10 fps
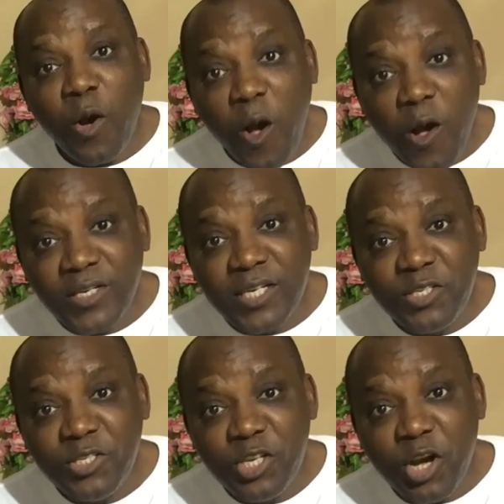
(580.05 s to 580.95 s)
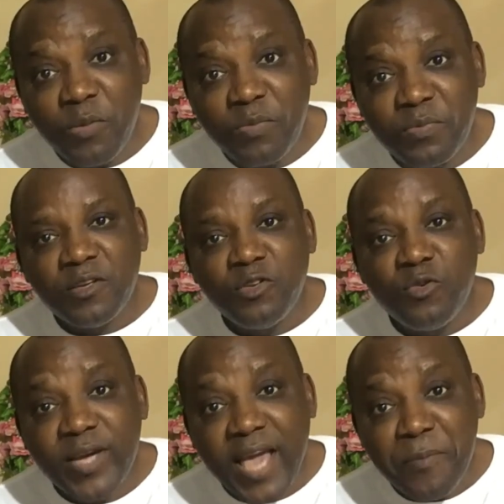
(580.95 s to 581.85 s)
All these jobs,
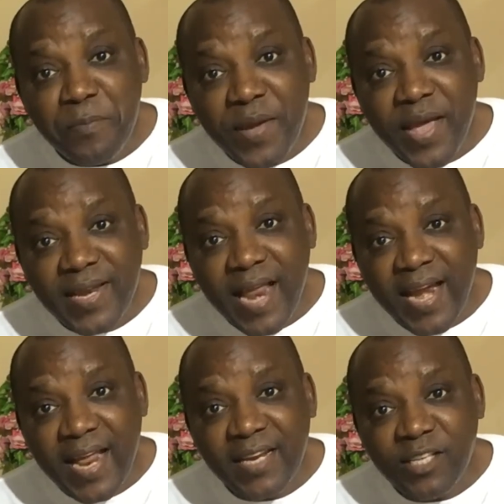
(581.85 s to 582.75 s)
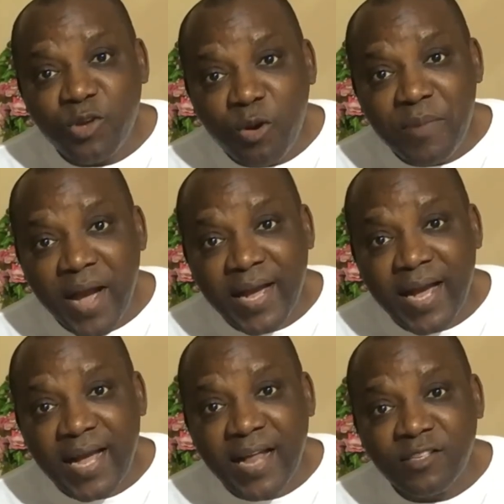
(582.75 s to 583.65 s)
you get paid directly to your bank
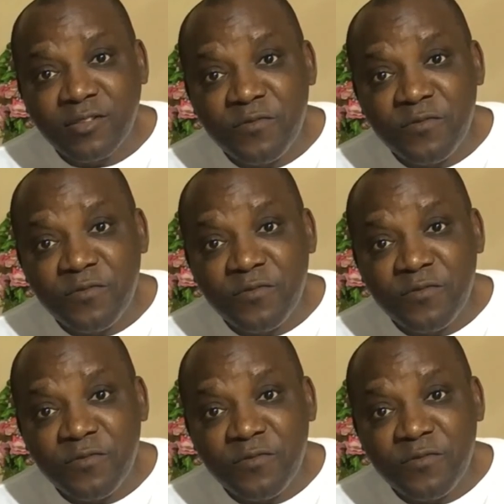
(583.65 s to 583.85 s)
account